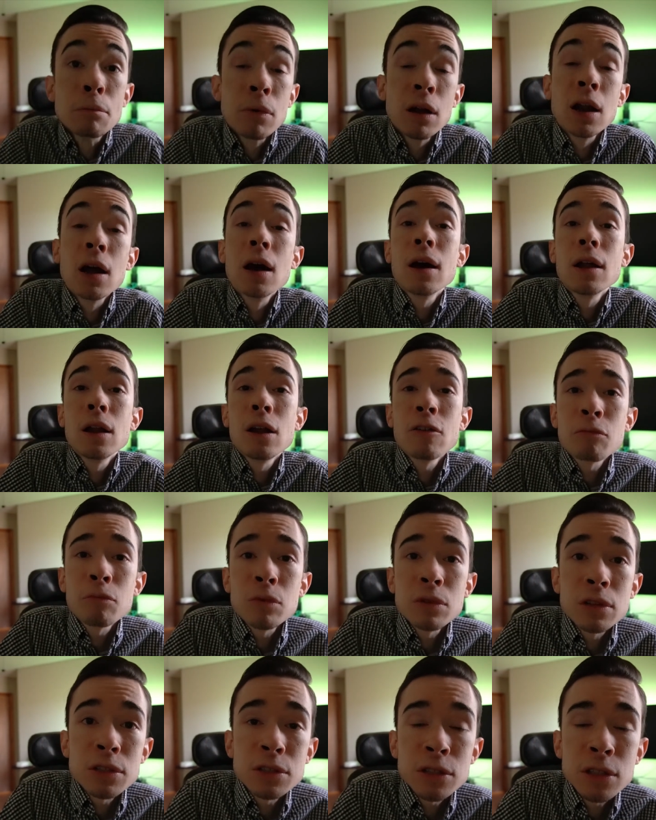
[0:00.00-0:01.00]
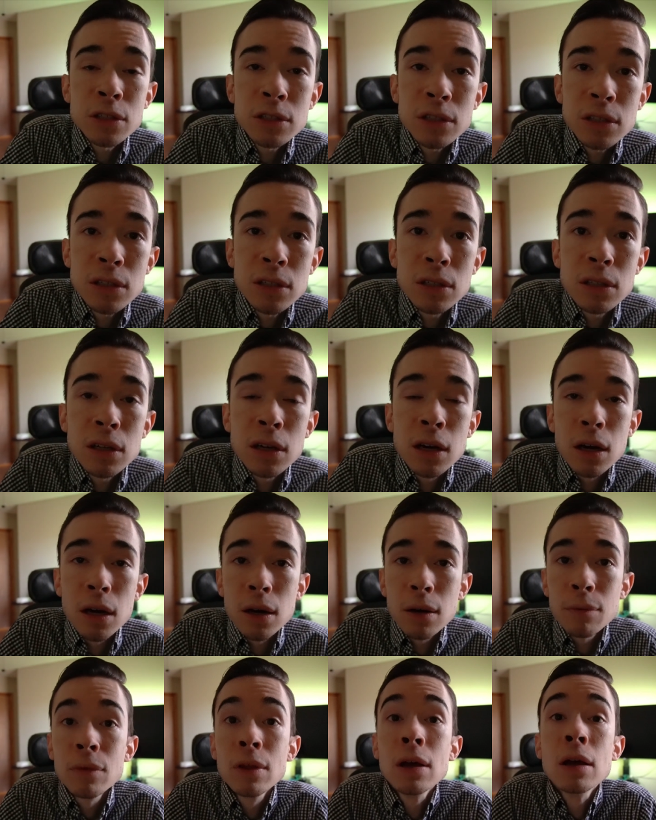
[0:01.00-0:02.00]
But uh, enough with the C10.
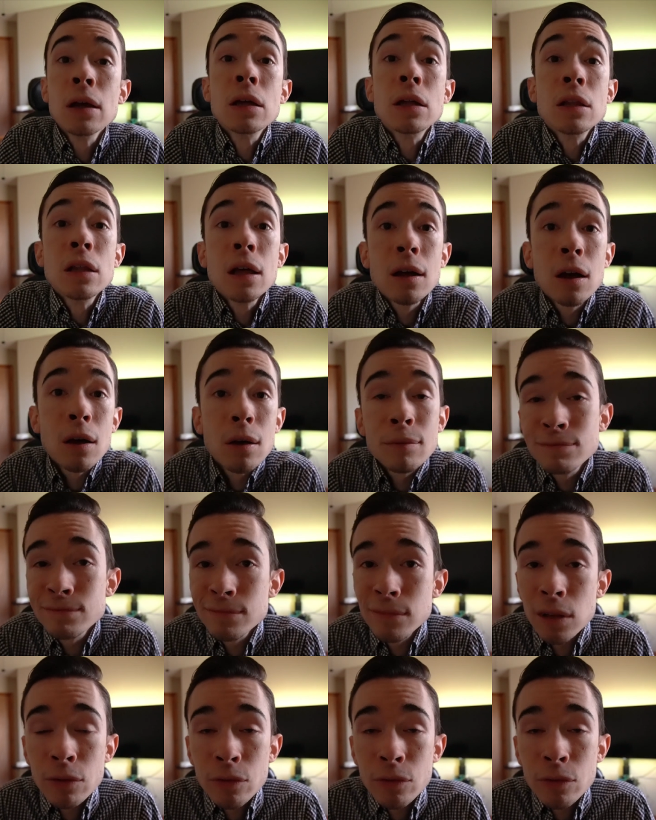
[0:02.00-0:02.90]
Uh,